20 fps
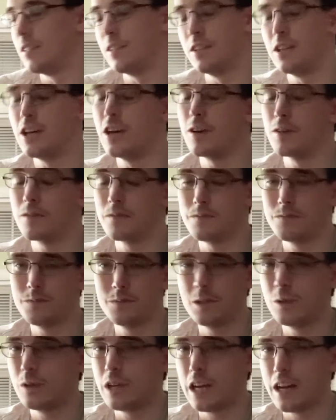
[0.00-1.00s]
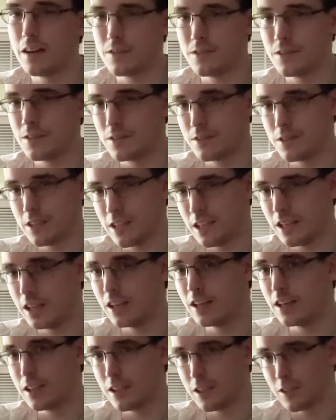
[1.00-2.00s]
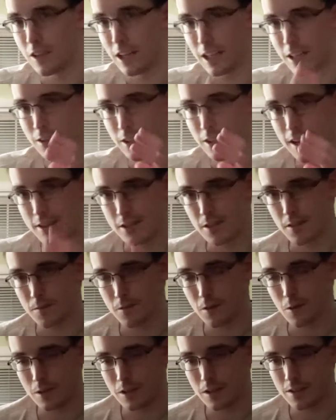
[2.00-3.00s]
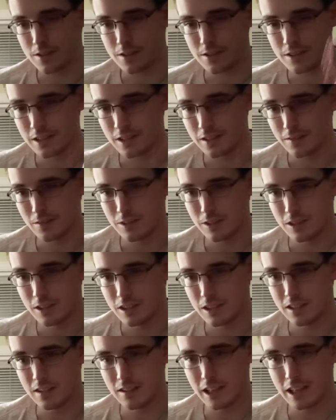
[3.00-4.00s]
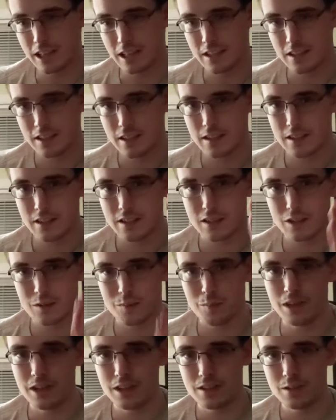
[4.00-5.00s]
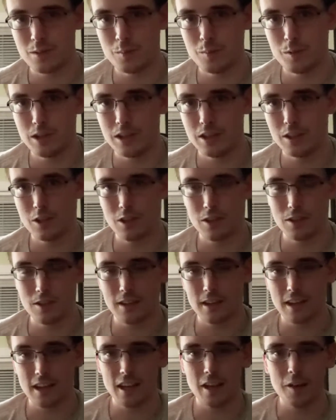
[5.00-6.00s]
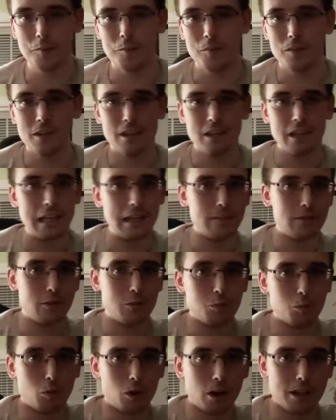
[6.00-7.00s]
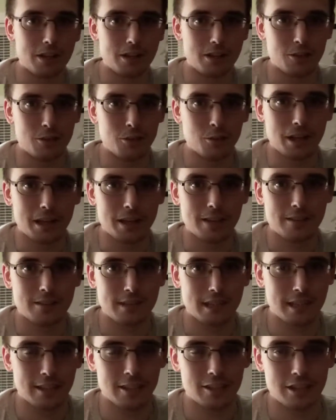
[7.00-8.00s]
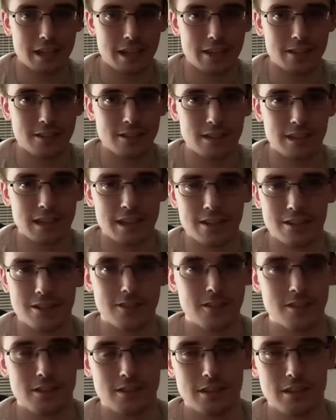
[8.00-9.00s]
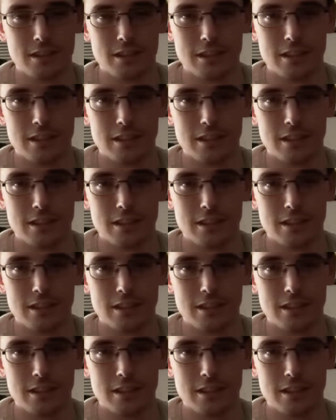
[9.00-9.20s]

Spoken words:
No, you have to stay like laser focused and really like commit to being good at the game if you want to like stand a chance against